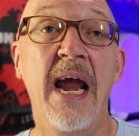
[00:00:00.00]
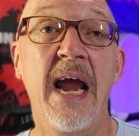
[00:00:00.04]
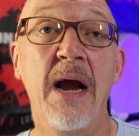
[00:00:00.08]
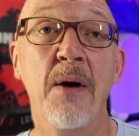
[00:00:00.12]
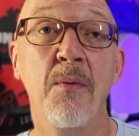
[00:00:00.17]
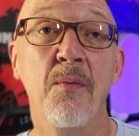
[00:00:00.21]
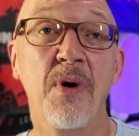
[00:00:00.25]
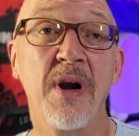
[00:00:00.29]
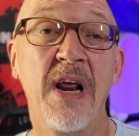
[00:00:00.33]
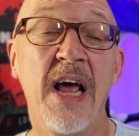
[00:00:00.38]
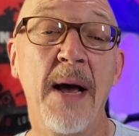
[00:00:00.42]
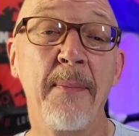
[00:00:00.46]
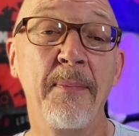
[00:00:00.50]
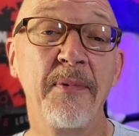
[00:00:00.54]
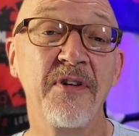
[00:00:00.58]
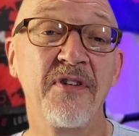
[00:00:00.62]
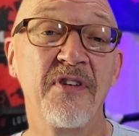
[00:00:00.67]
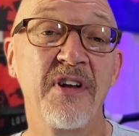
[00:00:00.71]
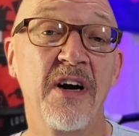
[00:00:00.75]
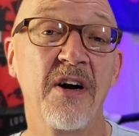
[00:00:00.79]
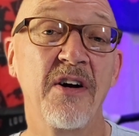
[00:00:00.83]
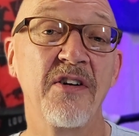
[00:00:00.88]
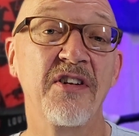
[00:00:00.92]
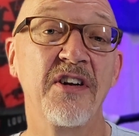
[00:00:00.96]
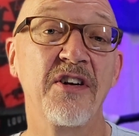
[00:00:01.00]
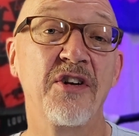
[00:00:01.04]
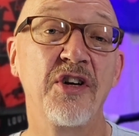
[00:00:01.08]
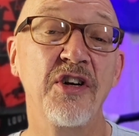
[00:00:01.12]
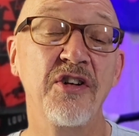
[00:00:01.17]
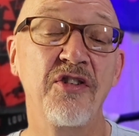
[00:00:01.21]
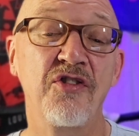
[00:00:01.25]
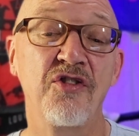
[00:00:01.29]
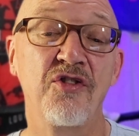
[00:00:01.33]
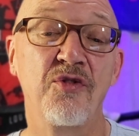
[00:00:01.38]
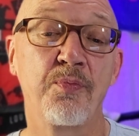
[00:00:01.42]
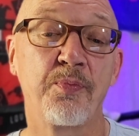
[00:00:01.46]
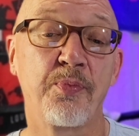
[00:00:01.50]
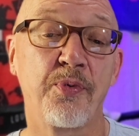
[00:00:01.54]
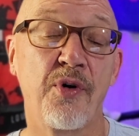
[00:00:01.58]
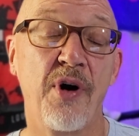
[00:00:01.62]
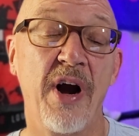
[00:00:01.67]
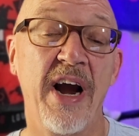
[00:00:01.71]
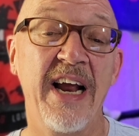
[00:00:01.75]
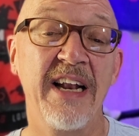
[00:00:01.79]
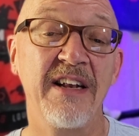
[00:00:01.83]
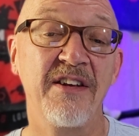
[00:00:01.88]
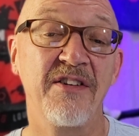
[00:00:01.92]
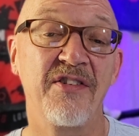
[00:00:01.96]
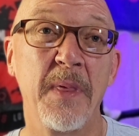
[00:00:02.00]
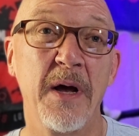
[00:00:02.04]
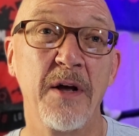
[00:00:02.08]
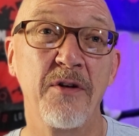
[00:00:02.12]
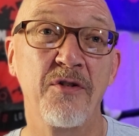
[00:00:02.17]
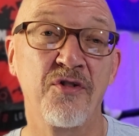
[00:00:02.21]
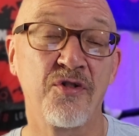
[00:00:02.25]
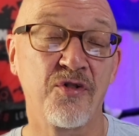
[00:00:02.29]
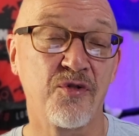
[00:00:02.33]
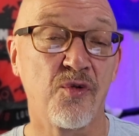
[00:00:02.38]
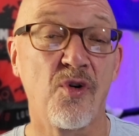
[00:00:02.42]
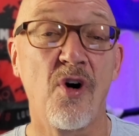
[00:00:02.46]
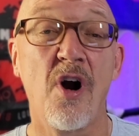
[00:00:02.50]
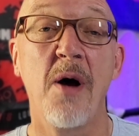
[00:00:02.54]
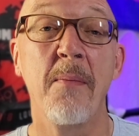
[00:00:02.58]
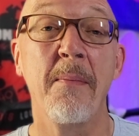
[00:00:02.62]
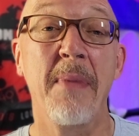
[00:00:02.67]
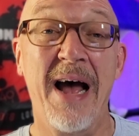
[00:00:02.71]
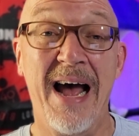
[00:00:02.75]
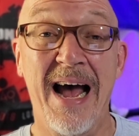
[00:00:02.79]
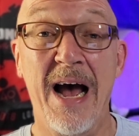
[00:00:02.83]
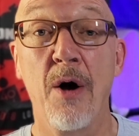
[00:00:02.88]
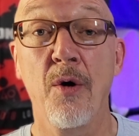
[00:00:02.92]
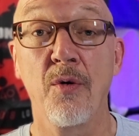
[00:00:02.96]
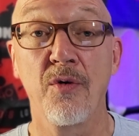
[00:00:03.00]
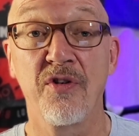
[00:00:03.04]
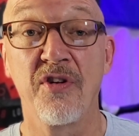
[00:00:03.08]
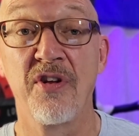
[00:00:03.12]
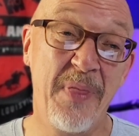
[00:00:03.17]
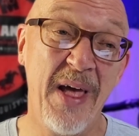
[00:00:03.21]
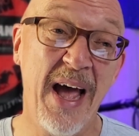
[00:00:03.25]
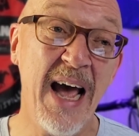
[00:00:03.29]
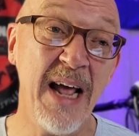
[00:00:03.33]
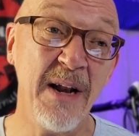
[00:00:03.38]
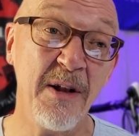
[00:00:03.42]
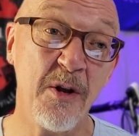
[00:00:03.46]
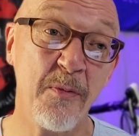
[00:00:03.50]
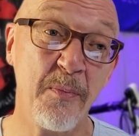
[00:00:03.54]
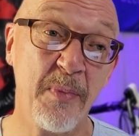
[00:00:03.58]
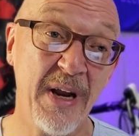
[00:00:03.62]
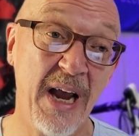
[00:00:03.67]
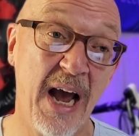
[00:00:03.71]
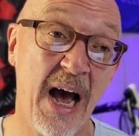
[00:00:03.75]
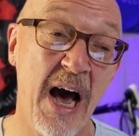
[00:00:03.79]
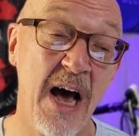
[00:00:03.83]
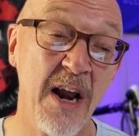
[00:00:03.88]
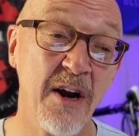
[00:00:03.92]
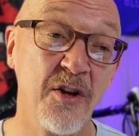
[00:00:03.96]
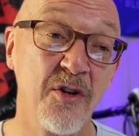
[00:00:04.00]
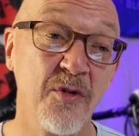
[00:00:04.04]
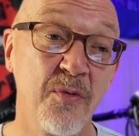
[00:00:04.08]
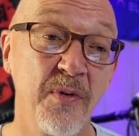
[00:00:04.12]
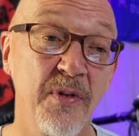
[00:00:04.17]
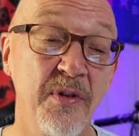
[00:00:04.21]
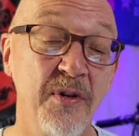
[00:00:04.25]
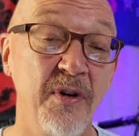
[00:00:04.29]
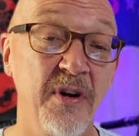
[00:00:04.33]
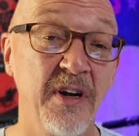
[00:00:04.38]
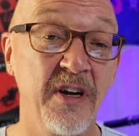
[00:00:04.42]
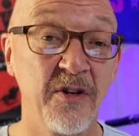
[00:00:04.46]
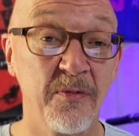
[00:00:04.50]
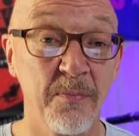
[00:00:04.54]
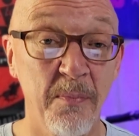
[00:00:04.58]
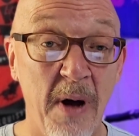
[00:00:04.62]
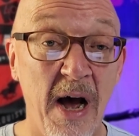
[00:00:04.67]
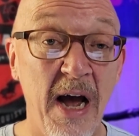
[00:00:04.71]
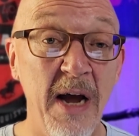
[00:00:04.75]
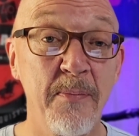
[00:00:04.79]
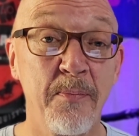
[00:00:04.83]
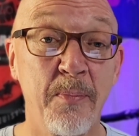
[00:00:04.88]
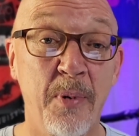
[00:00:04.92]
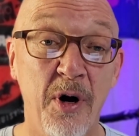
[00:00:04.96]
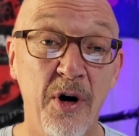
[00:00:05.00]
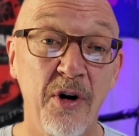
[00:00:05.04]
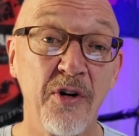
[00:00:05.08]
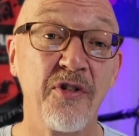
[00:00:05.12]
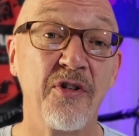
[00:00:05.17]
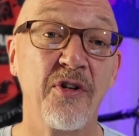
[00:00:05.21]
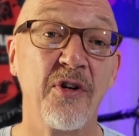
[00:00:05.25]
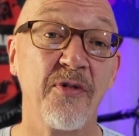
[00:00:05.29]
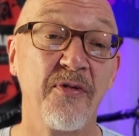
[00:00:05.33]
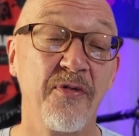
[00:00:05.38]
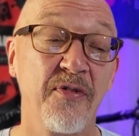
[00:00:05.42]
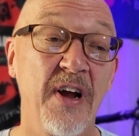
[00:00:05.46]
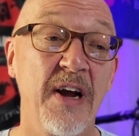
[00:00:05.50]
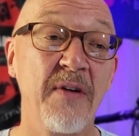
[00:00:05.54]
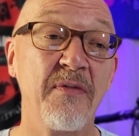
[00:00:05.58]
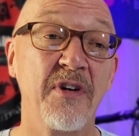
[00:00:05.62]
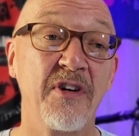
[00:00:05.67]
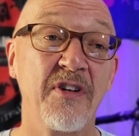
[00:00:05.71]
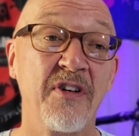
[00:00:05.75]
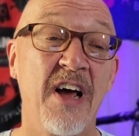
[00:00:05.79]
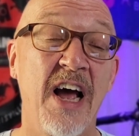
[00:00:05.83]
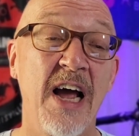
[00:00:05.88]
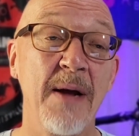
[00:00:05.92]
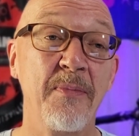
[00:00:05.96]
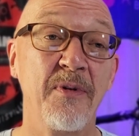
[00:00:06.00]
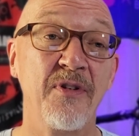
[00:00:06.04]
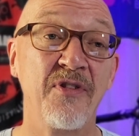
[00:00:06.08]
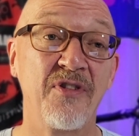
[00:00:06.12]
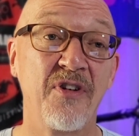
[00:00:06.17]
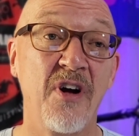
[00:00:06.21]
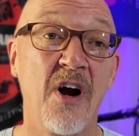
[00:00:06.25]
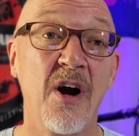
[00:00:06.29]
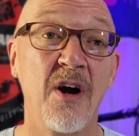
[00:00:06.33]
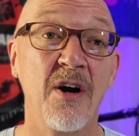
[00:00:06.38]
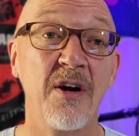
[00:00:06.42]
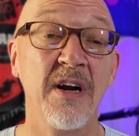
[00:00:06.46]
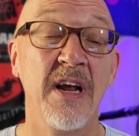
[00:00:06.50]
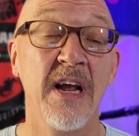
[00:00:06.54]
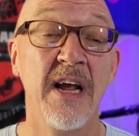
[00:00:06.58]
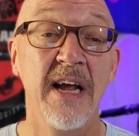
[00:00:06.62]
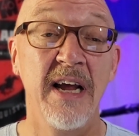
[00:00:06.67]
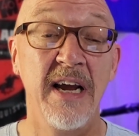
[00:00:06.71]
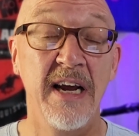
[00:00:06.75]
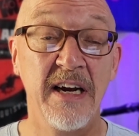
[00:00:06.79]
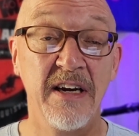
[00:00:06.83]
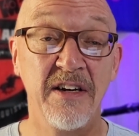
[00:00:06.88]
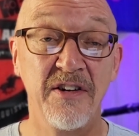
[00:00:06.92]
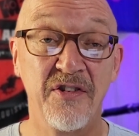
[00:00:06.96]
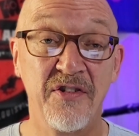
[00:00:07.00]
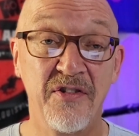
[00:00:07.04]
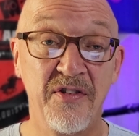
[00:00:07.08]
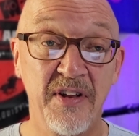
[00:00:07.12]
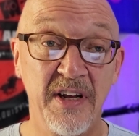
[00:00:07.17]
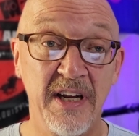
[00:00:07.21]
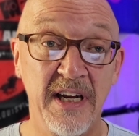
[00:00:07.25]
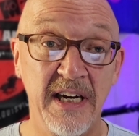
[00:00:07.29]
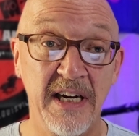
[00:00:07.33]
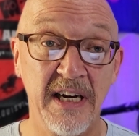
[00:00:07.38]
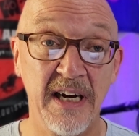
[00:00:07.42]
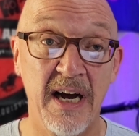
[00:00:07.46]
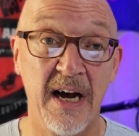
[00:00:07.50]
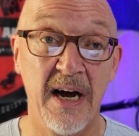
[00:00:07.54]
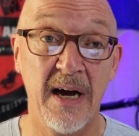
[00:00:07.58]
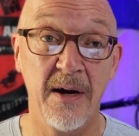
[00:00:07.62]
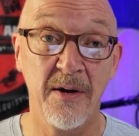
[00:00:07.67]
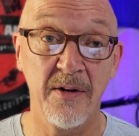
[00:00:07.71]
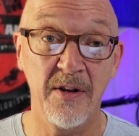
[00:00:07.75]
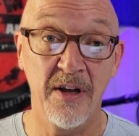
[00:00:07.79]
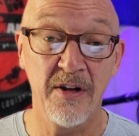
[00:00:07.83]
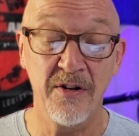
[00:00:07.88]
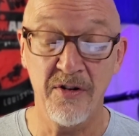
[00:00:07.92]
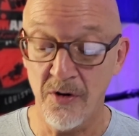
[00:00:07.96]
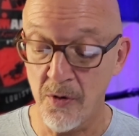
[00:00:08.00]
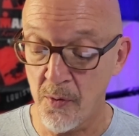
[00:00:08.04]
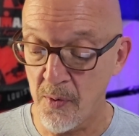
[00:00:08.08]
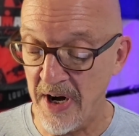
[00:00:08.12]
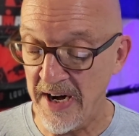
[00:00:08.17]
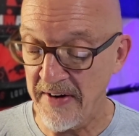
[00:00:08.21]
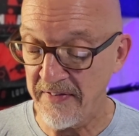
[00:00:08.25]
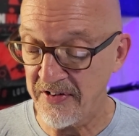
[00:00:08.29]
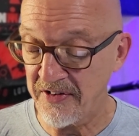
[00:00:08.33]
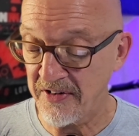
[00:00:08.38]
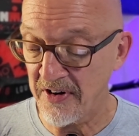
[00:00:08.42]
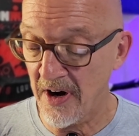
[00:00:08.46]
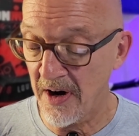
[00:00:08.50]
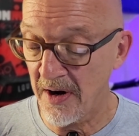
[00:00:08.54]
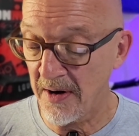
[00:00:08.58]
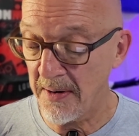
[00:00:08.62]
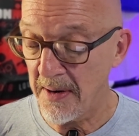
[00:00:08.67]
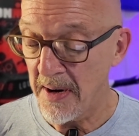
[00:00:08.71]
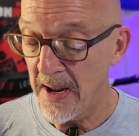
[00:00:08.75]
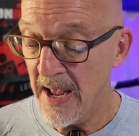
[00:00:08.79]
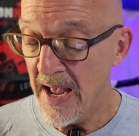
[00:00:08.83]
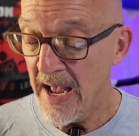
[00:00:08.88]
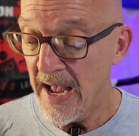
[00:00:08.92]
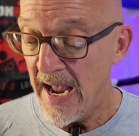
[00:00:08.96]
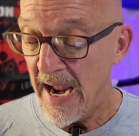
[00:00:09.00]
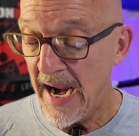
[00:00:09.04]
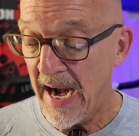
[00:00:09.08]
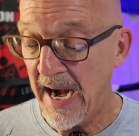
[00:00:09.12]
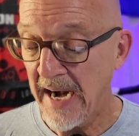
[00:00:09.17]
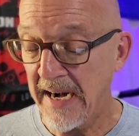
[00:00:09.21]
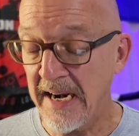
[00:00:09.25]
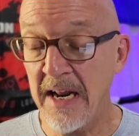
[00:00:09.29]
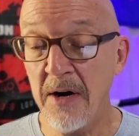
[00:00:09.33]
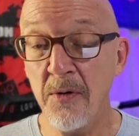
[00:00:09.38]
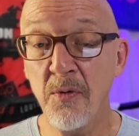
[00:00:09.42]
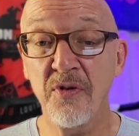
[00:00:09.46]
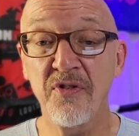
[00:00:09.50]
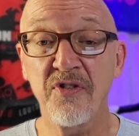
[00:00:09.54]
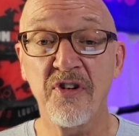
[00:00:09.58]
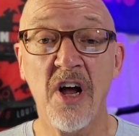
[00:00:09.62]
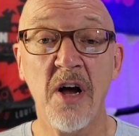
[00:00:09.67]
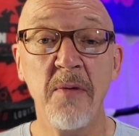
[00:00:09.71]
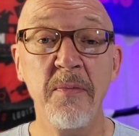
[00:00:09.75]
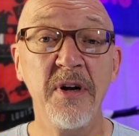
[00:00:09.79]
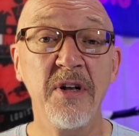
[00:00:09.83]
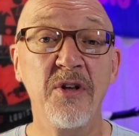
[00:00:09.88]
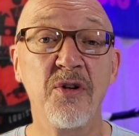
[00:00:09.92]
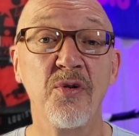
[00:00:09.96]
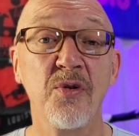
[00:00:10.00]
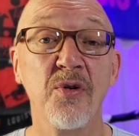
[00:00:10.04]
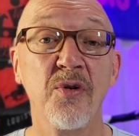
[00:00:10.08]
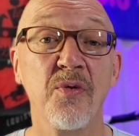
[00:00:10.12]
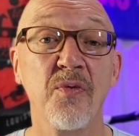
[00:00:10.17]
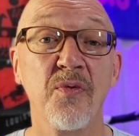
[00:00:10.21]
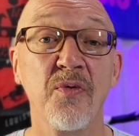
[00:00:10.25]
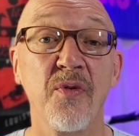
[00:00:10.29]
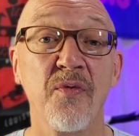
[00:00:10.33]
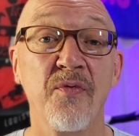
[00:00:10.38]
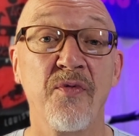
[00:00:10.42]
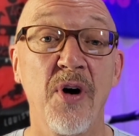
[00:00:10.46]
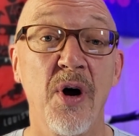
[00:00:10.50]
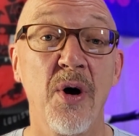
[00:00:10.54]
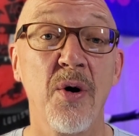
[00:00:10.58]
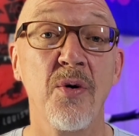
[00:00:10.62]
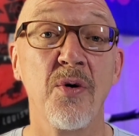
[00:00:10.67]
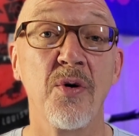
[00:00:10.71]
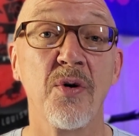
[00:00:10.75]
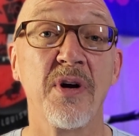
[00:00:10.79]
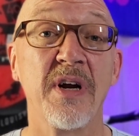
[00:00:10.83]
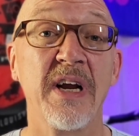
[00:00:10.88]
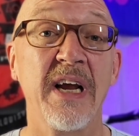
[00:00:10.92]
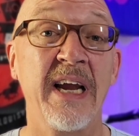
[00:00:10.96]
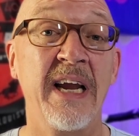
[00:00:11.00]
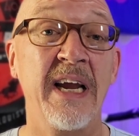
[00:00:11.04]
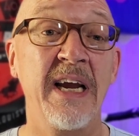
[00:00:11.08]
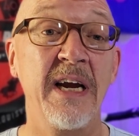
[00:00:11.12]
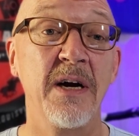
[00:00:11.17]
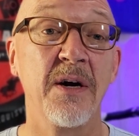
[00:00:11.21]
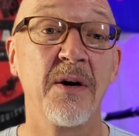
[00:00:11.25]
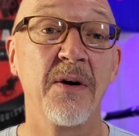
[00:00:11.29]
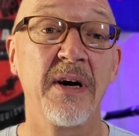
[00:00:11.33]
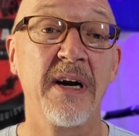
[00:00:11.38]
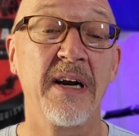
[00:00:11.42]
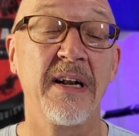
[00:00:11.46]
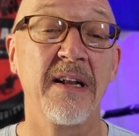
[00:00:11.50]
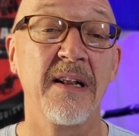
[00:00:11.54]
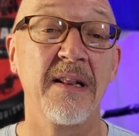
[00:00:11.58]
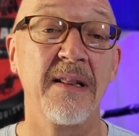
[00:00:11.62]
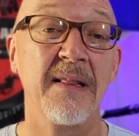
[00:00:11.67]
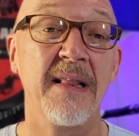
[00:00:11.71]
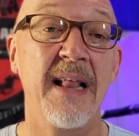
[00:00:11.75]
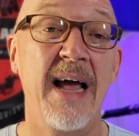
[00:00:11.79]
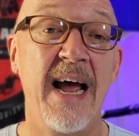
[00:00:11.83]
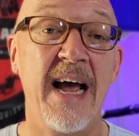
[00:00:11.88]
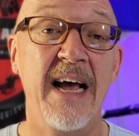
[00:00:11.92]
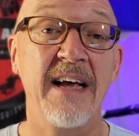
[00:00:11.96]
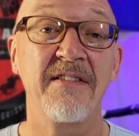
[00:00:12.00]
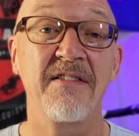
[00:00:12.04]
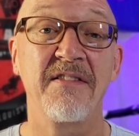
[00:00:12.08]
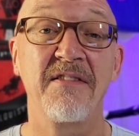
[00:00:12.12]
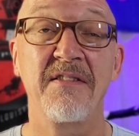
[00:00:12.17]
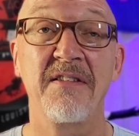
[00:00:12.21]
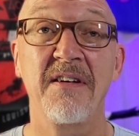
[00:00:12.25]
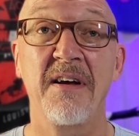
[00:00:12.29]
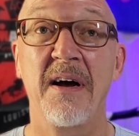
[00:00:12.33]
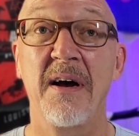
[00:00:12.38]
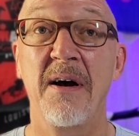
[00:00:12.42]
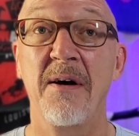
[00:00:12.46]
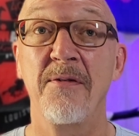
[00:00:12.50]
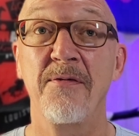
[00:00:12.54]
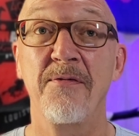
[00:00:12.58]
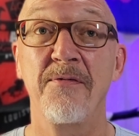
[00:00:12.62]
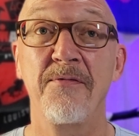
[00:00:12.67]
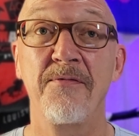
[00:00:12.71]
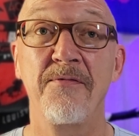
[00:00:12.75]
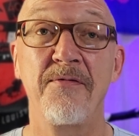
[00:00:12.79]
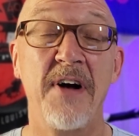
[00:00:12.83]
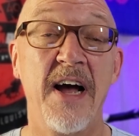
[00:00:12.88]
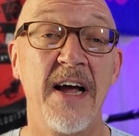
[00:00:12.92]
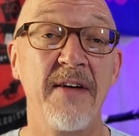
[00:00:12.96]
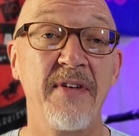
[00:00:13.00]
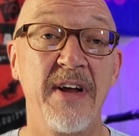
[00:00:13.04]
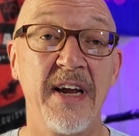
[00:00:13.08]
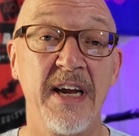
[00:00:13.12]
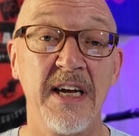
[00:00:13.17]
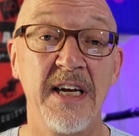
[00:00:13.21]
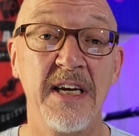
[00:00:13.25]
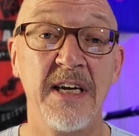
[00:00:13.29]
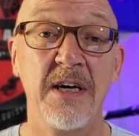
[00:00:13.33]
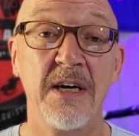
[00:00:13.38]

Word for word: And what happens there is it just spread the scrum out. That, to be honest with you, is my personal favorite type of start, is the wave start. And then what's come into vogue here in the last 5-8